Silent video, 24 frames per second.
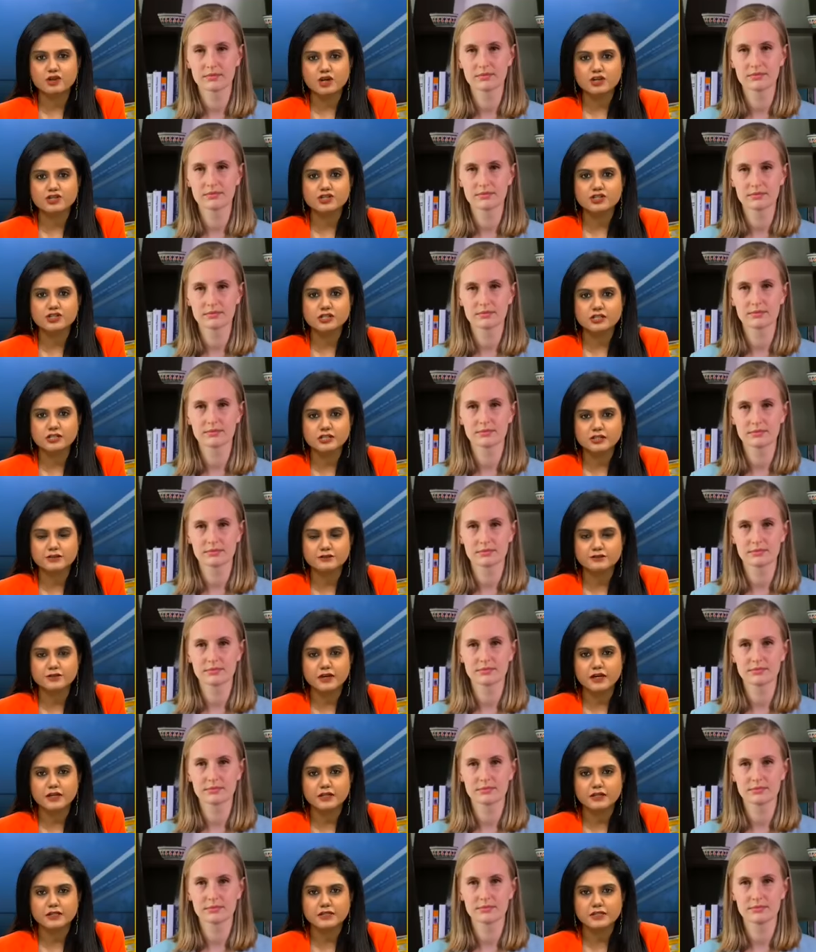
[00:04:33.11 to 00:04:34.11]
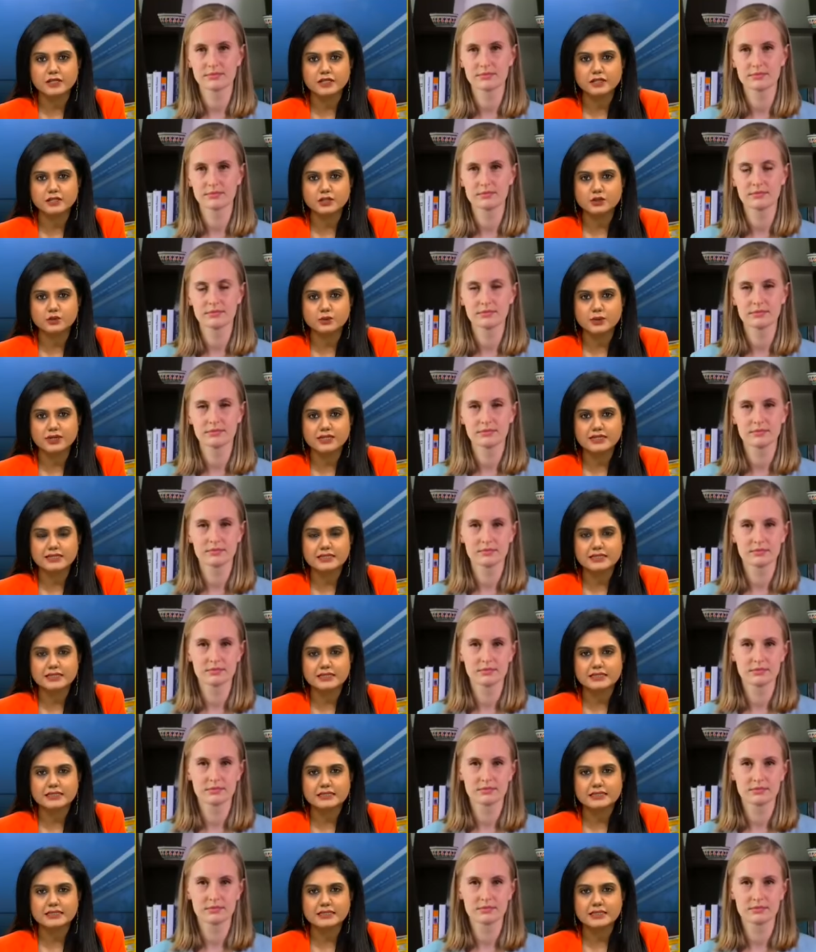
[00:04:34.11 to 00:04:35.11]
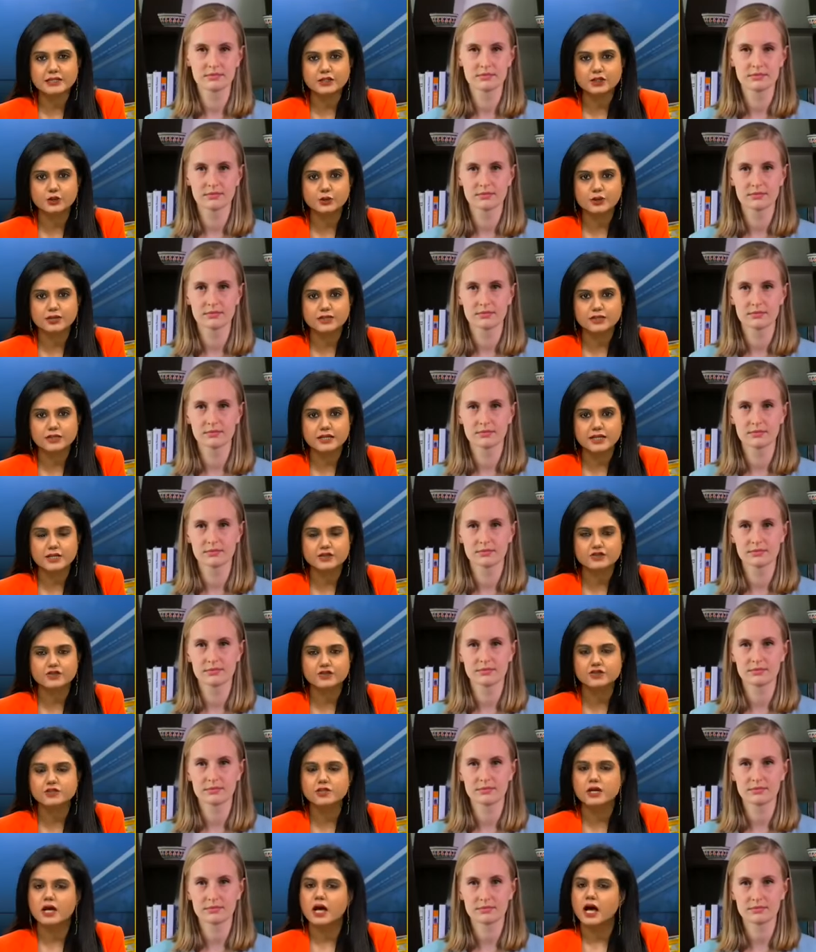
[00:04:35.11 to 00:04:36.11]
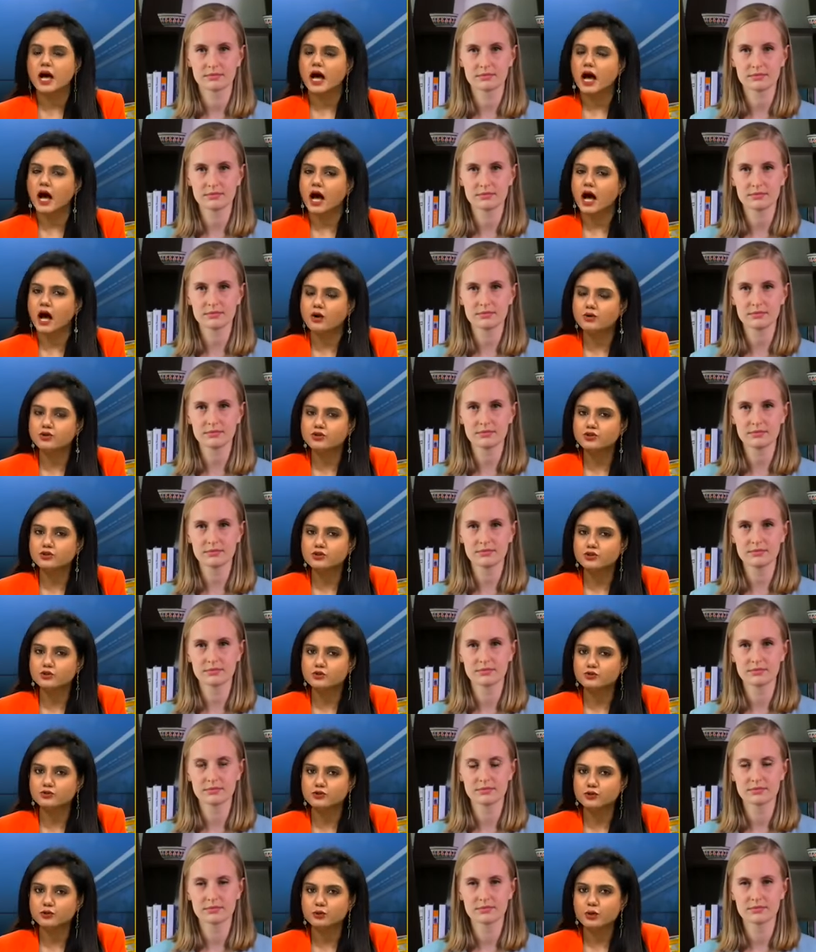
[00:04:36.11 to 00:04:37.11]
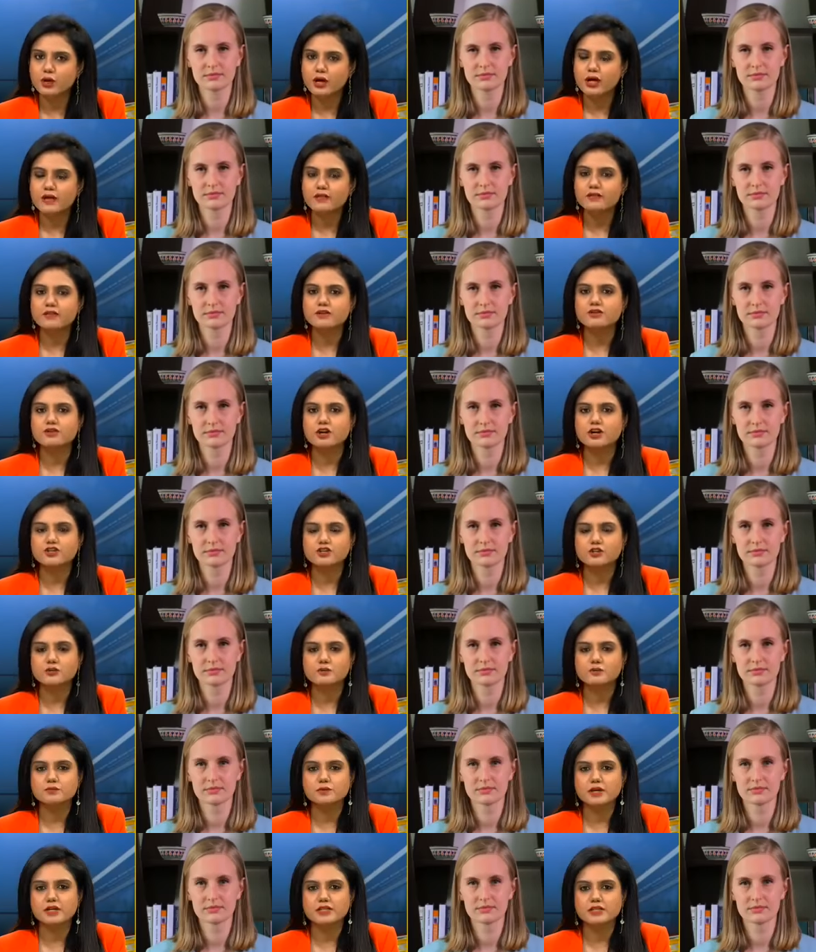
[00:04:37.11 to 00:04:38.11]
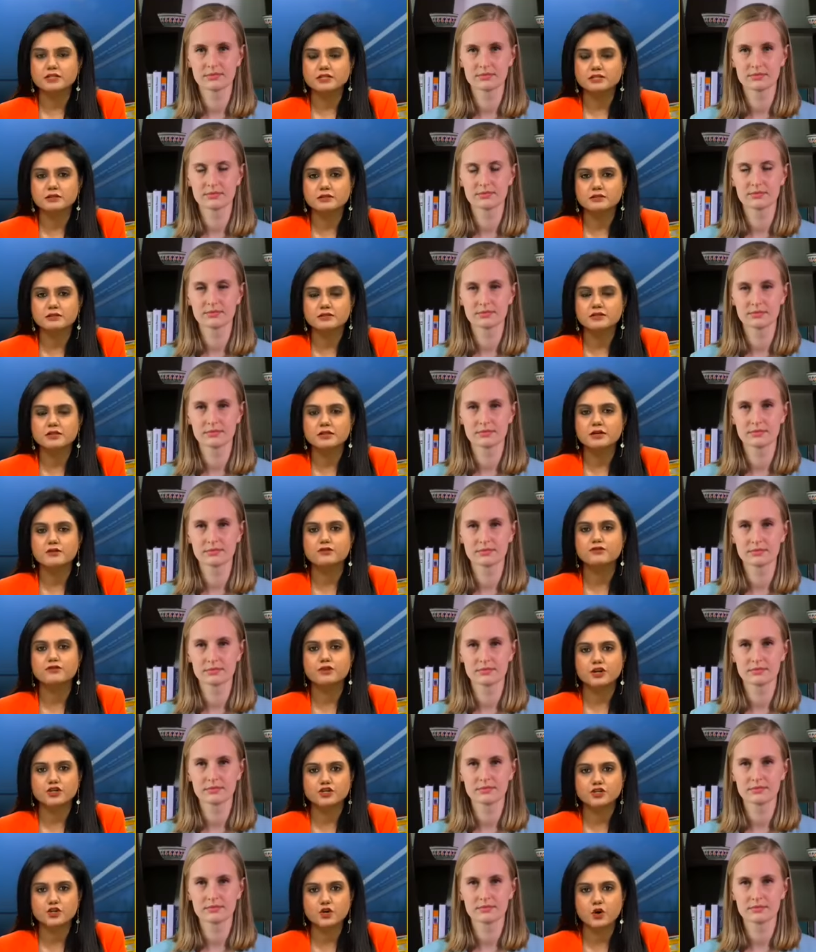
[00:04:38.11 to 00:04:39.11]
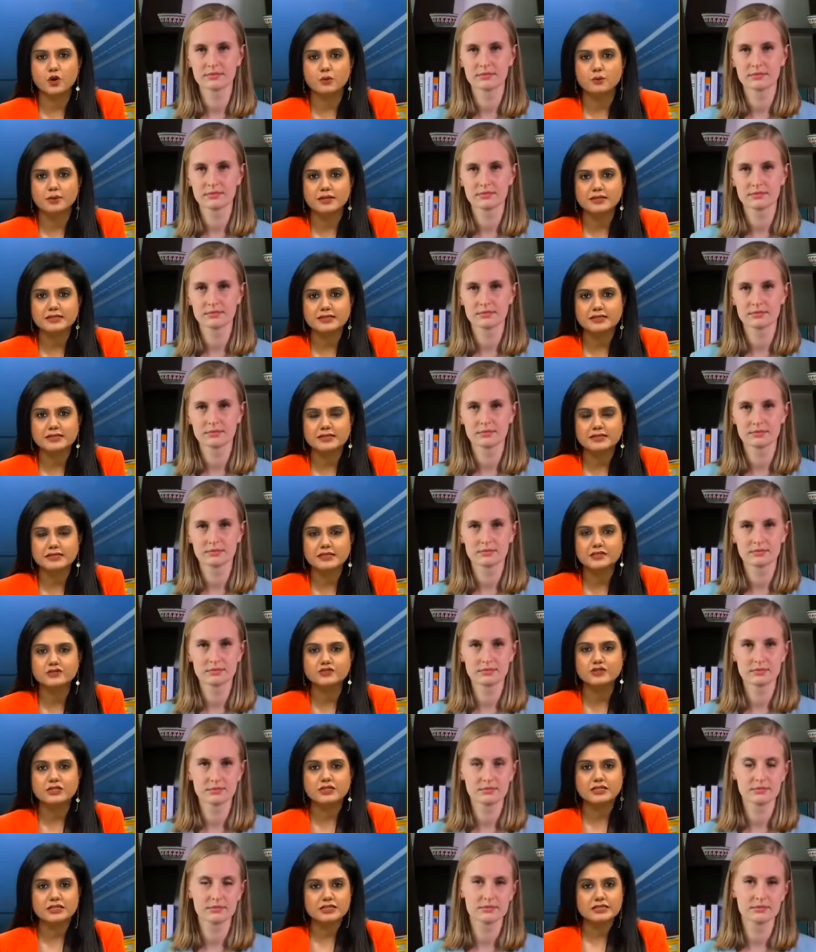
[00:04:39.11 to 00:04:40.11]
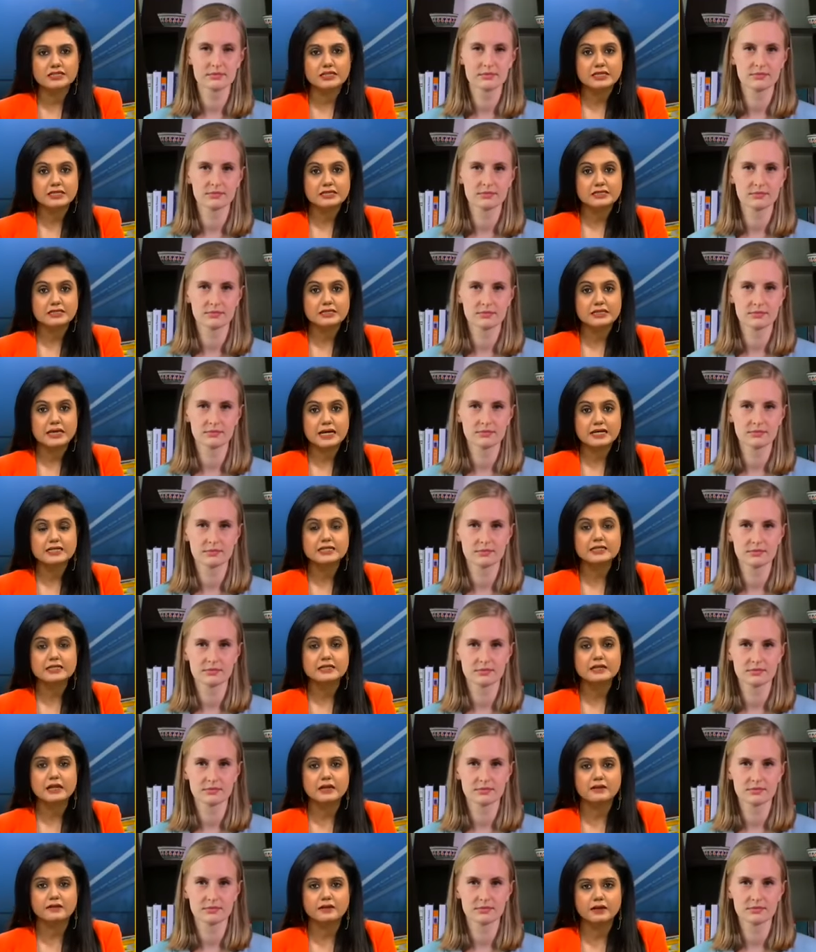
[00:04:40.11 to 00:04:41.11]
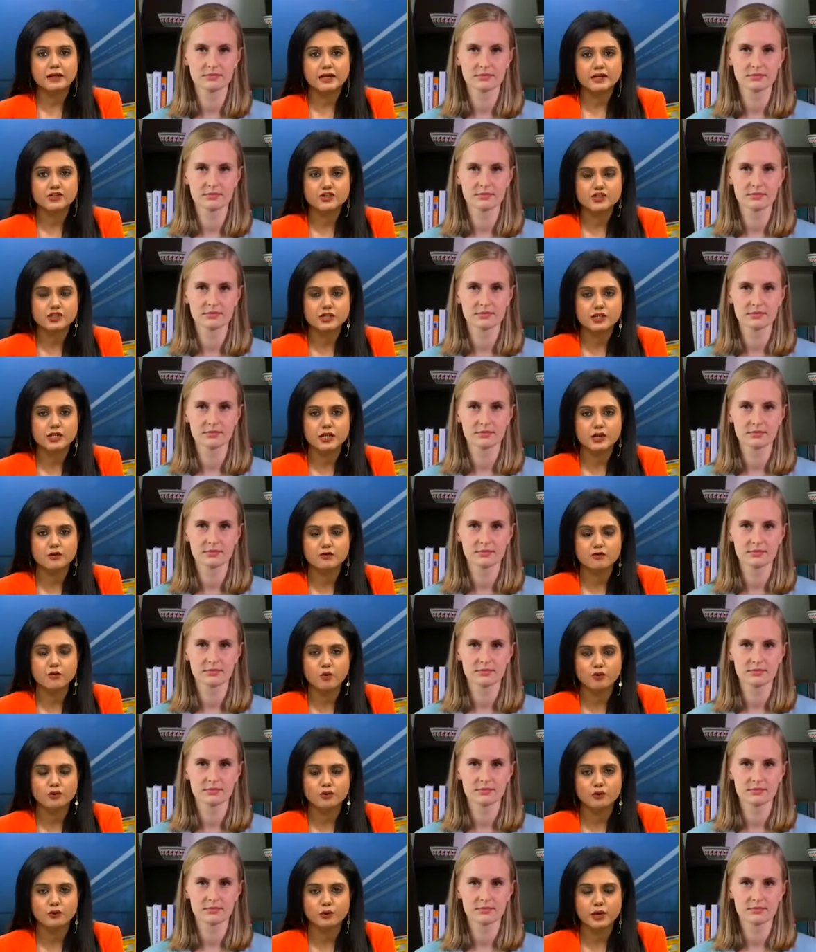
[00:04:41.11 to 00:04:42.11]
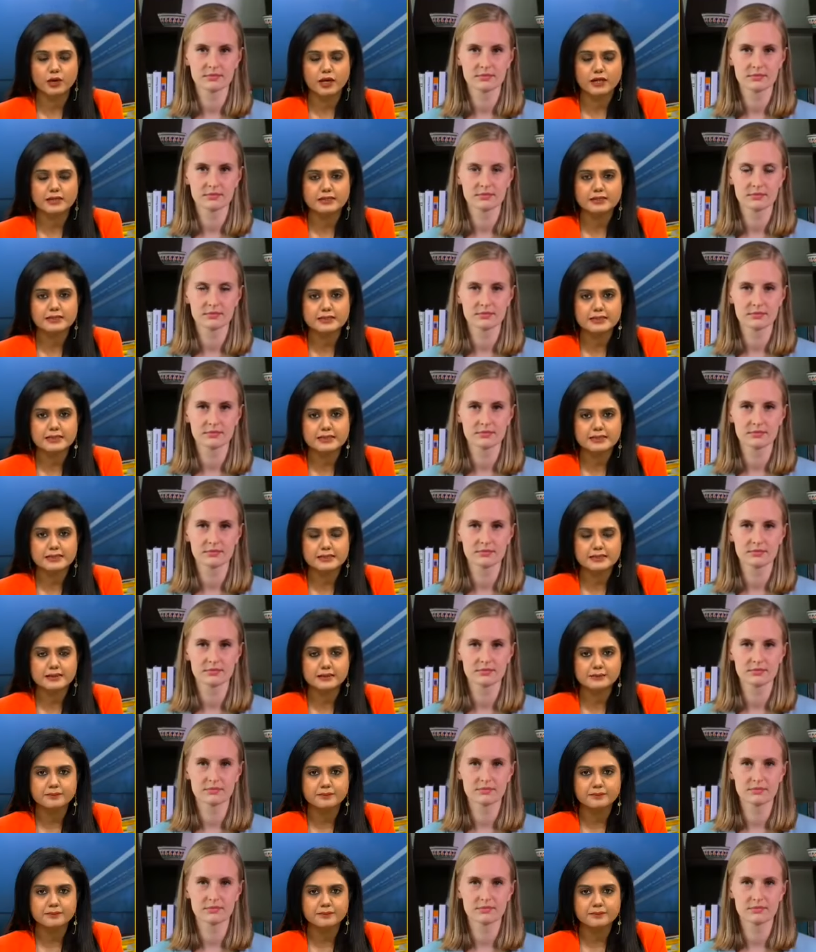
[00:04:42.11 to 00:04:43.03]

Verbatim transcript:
Speaker 1: Russian interference in the 2016 US elections, how do you view the Russian president's fresh comments, considering this is yet another election year for the United States?